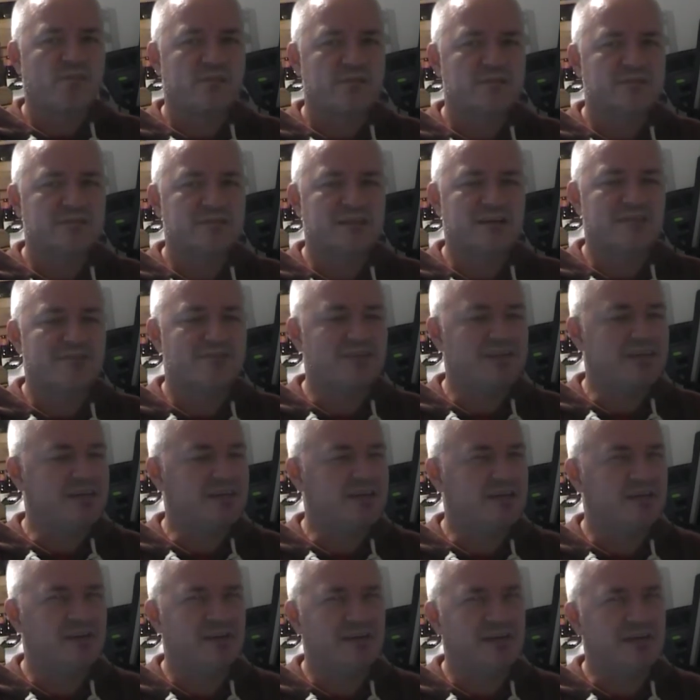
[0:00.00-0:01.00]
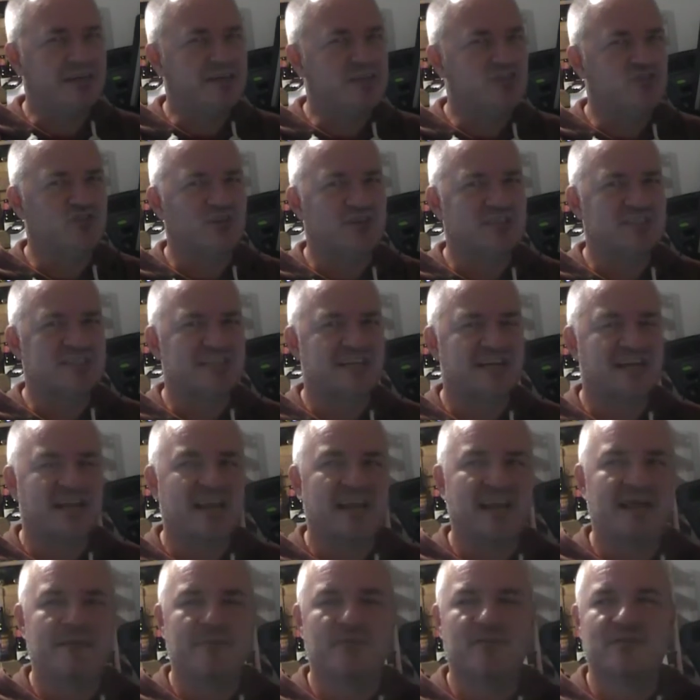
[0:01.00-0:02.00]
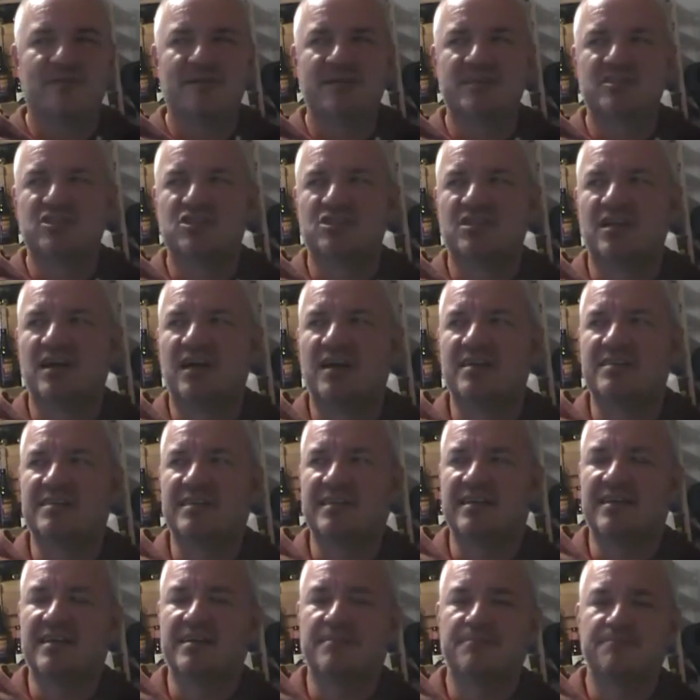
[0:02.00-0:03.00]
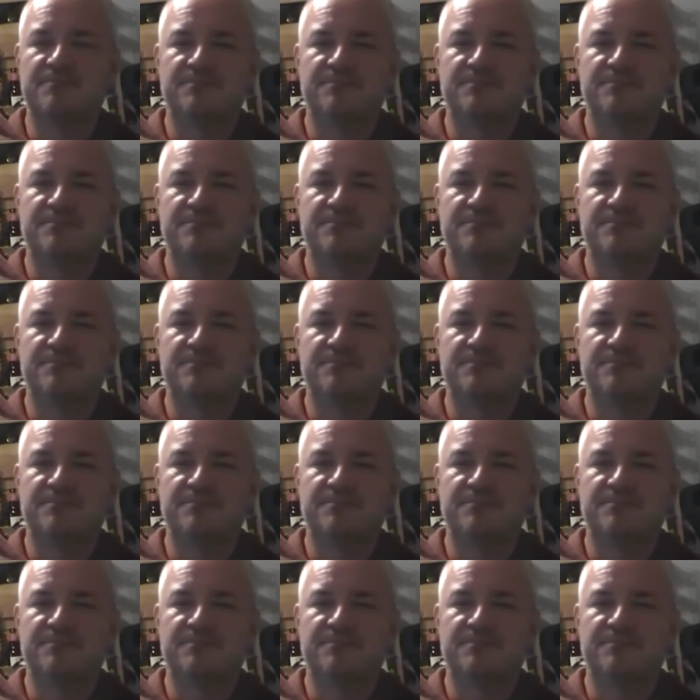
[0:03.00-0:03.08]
Definitely an interesting collaboration idea.